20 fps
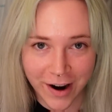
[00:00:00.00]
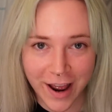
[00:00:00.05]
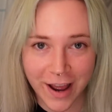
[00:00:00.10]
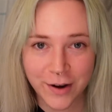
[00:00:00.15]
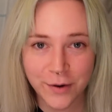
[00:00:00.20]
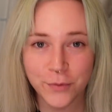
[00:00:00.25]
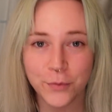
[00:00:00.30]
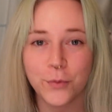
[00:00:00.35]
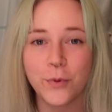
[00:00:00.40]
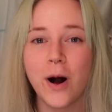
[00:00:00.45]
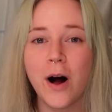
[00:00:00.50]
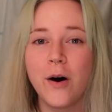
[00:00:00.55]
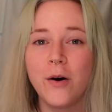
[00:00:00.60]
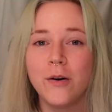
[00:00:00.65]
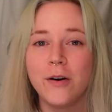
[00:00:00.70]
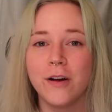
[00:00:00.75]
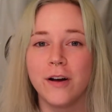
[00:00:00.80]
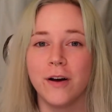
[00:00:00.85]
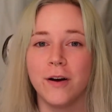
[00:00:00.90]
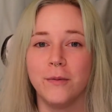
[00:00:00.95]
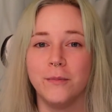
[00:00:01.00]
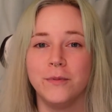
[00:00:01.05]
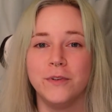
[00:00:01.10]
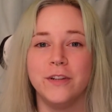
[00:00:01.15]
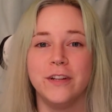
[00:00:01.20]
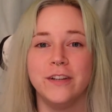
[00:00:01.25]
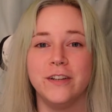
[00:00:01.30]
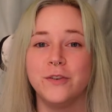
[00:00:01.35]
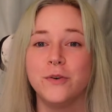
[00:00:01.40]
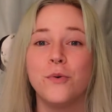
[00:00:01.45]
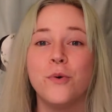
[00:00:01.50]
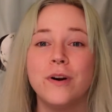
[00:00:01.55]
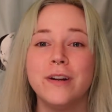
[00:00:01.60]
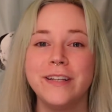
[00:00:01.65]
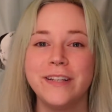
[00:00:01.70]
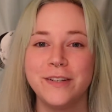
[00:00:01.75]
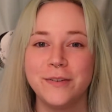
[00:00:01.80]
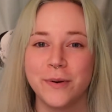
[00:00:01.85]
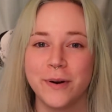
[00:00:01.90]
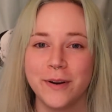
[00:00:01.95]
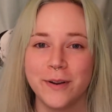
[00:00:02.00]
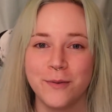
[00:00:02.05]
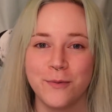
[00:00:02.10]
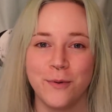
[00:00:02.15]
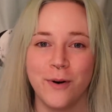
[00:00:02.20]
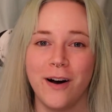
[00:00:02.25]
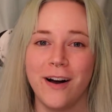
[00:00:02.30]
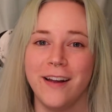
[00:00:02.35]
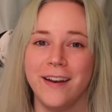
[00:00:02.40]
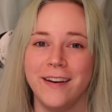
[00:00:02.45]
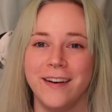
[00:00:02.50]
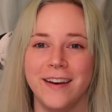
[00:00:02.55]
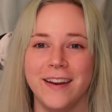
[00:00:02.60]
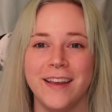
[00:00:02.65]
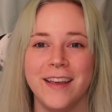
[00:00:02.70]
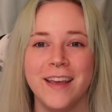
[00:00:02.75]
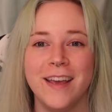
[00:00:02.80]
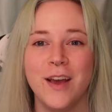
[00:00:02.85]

and welcome to 2021,